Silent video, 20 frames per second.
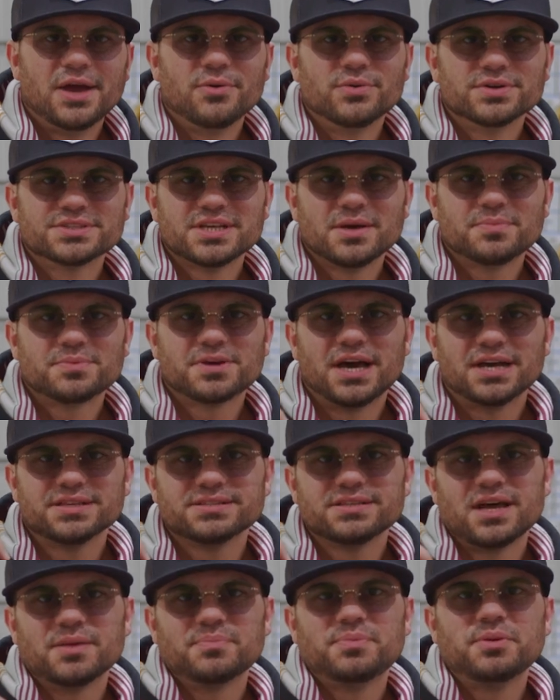Hey, what's up
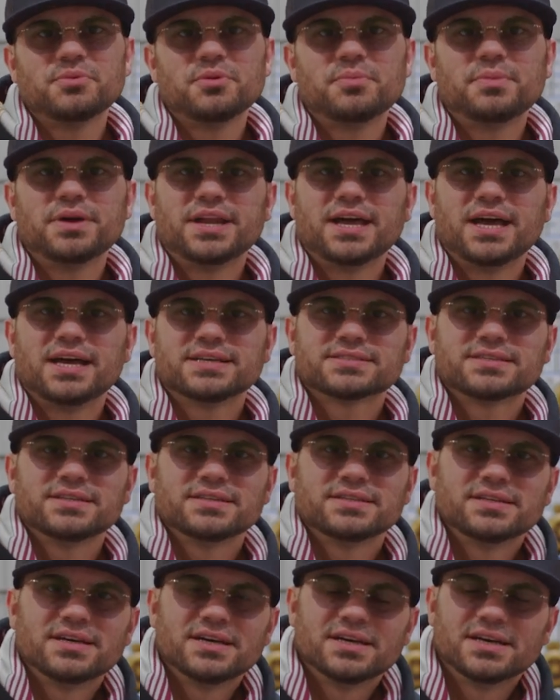guys? A lot of people have been
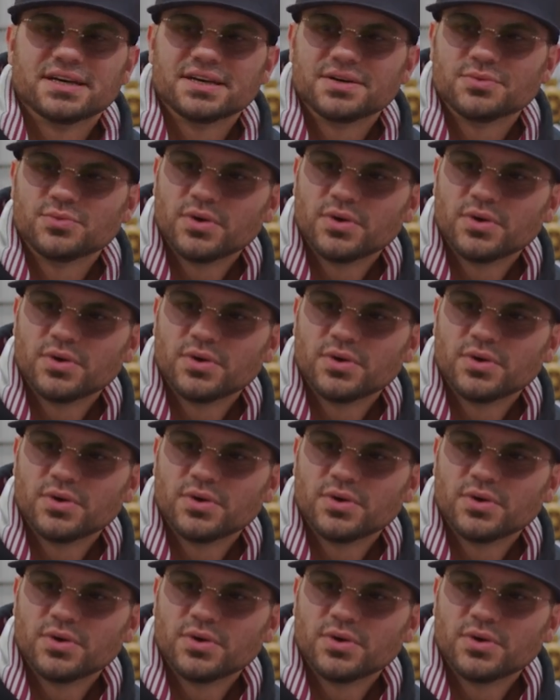asking, uh,